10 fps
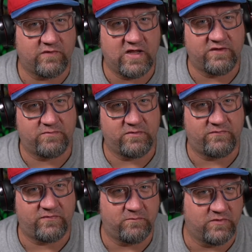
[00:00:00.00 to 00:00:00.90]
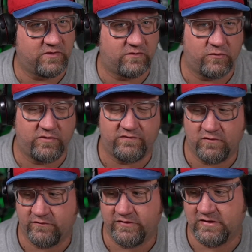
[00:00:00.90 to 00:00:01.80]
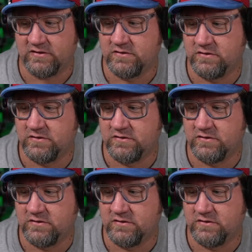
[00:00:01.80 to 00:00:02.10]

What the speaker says: announcement from Hoist over here.